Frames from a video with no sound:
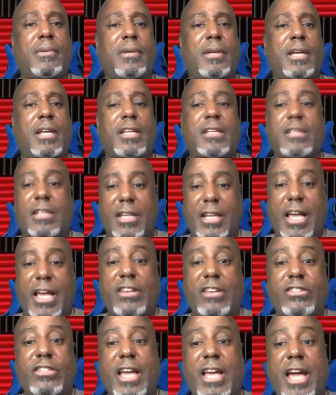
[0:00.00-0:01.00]
And it's
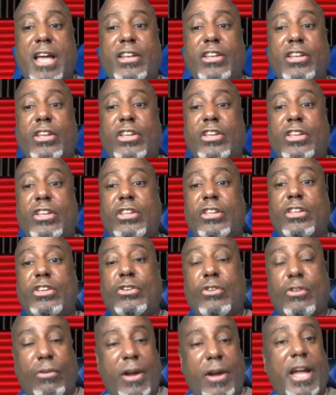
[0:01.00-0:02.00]
alleged that
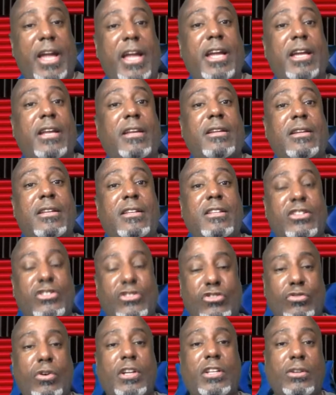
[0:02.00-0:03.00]
Ukraine
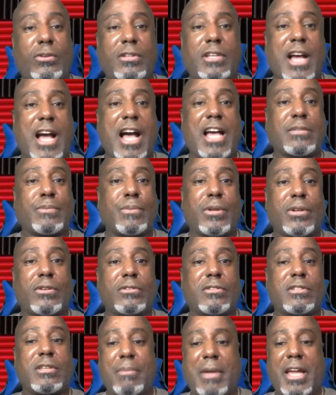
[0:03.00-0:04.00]
destroyed those
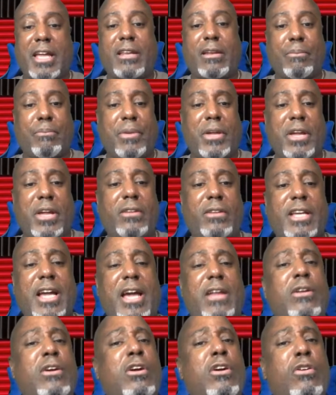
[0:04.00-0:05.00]
hospitals to make it appear
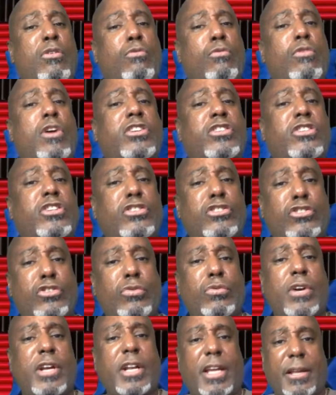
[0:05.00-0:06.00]
that Russia's
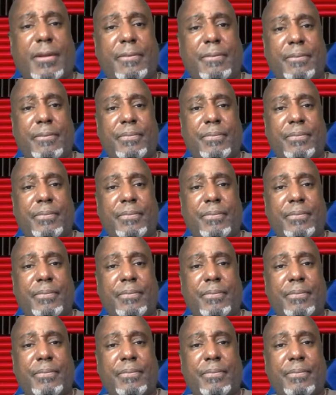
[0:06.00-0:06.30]
doing it.